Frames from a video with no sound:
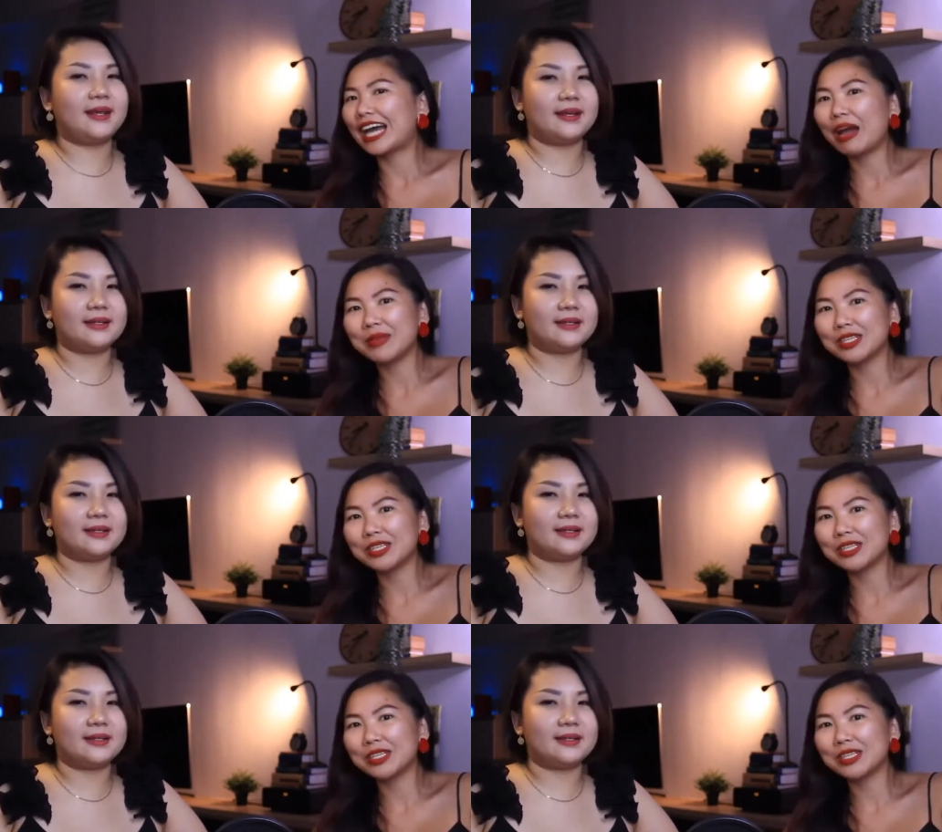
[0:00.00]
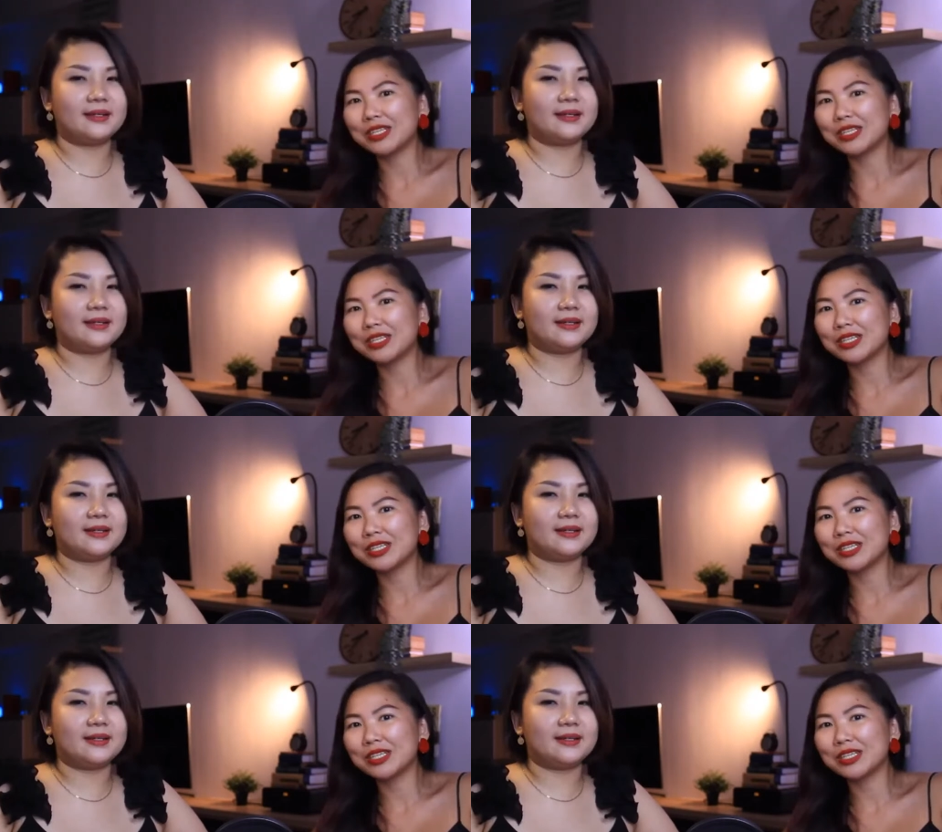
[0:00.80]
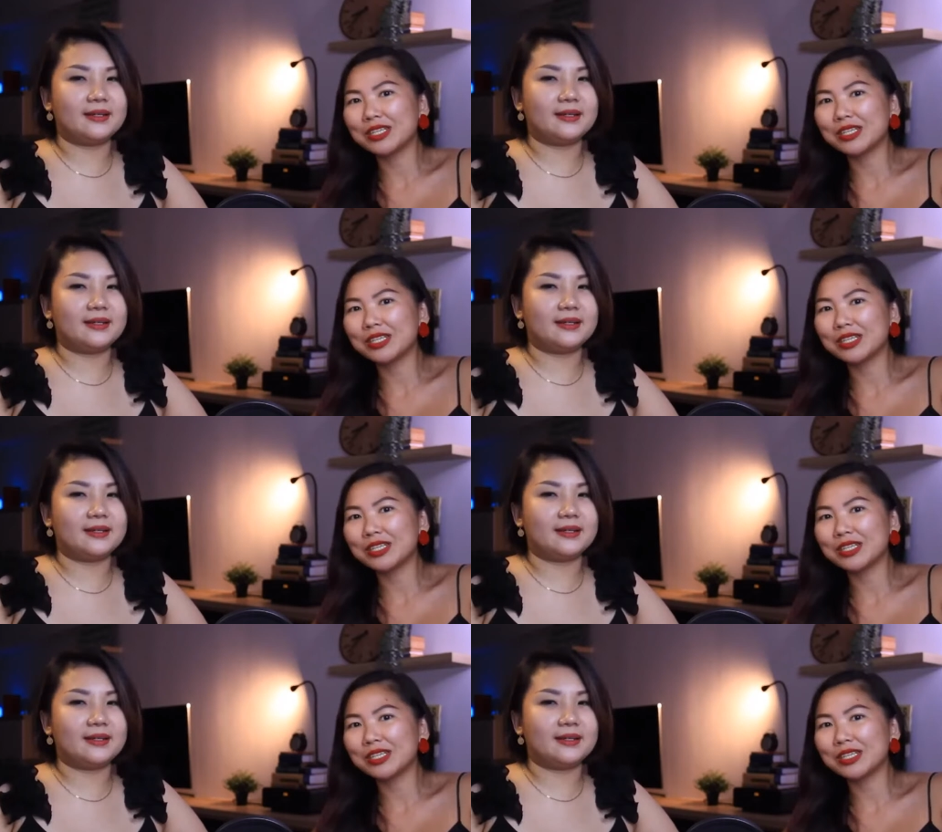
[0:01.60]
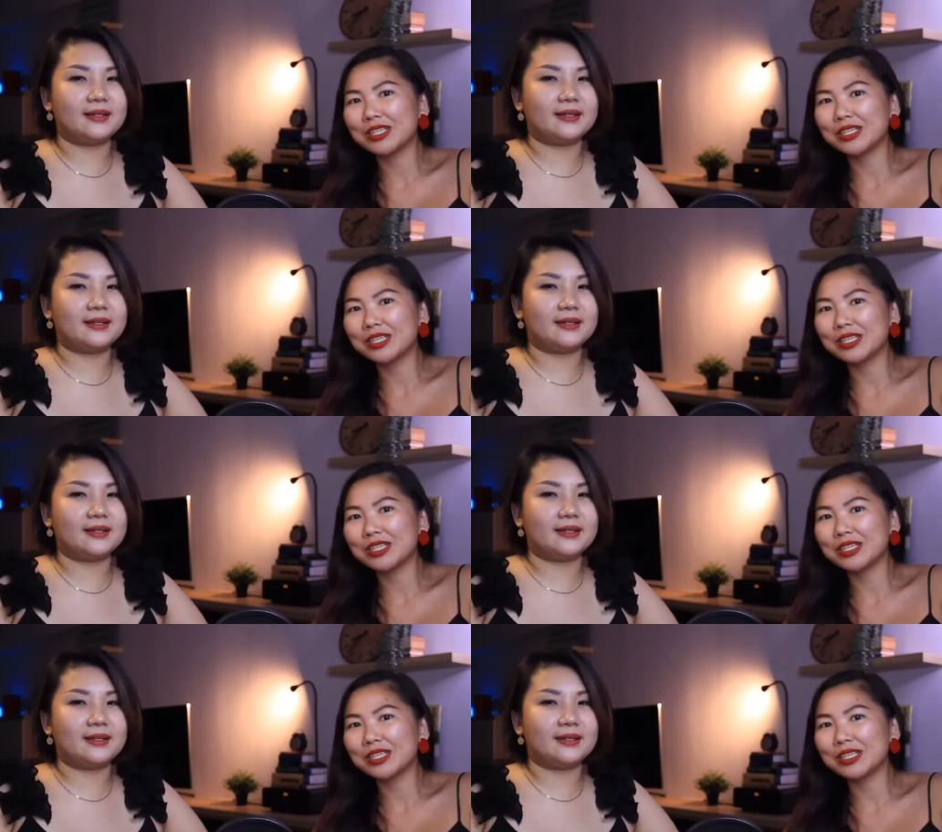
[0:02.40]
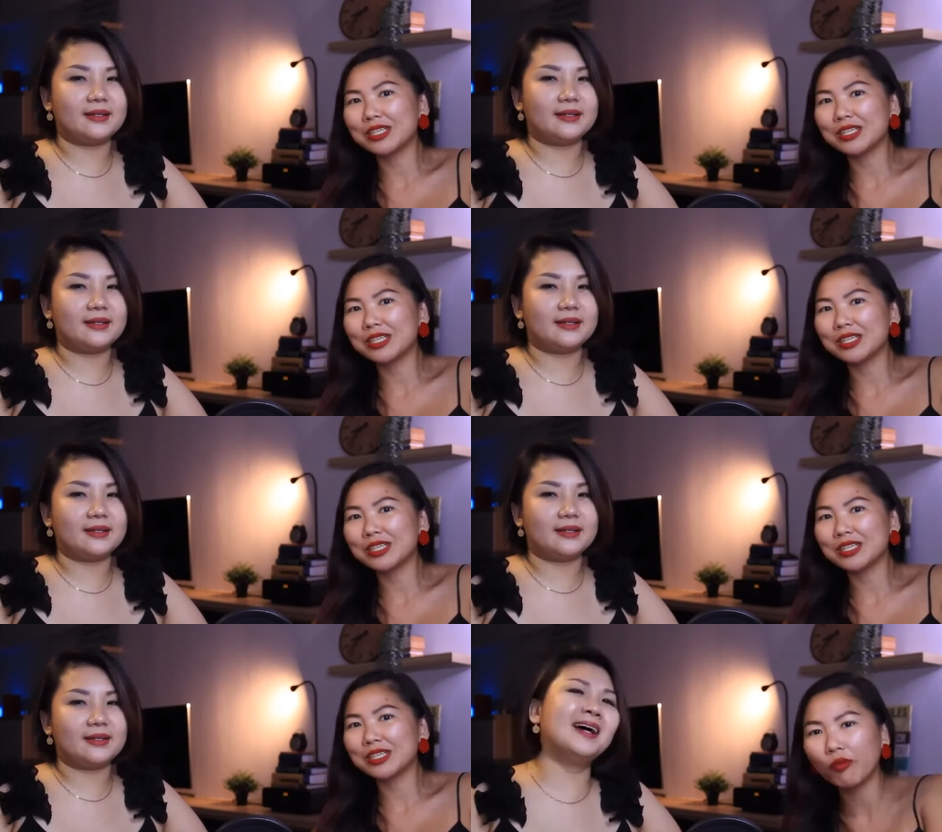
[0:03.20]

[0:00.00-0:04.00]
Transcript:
Speaker 1: chemistry like kind of weird like girl chemistry that we both